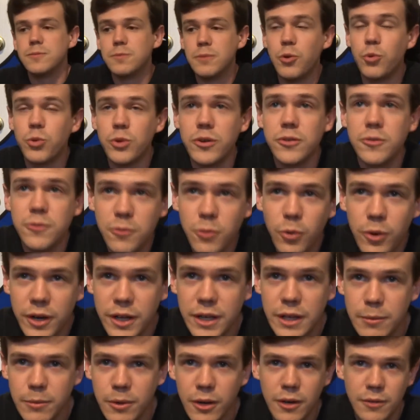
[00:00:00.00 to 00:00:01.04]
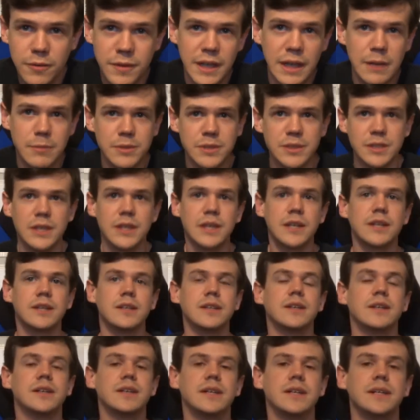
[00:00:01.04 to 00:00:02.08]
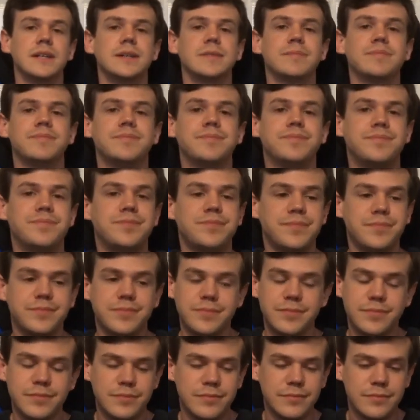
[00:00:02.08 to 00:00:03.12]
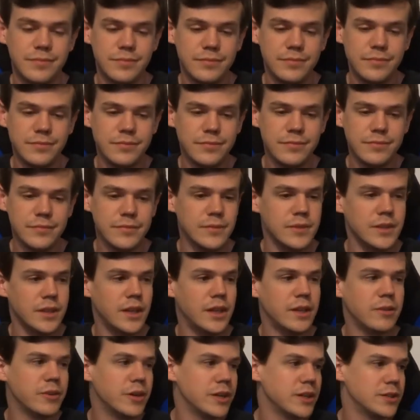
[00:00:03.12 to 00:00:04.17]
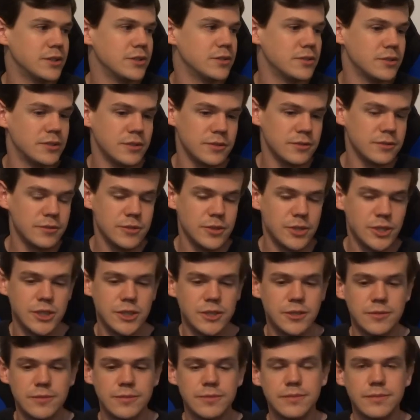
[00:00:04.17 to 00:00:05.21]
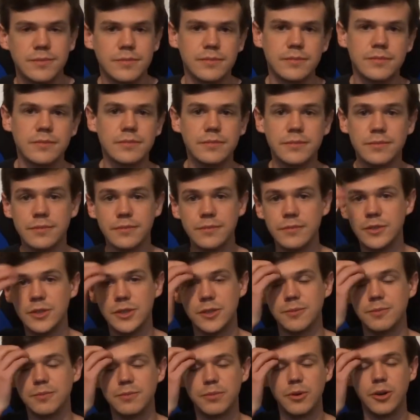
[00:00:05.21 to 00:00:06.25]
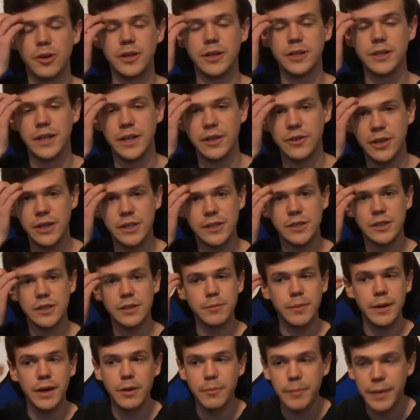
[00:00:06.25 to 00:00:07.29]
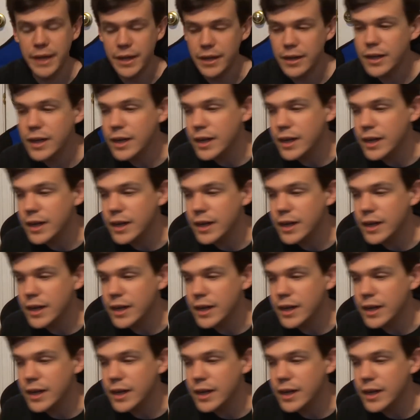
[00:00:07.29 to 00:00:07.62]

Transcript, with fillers: Ordered for him off Amazon. Um, anyway, she's just barking like crazy at the mailman.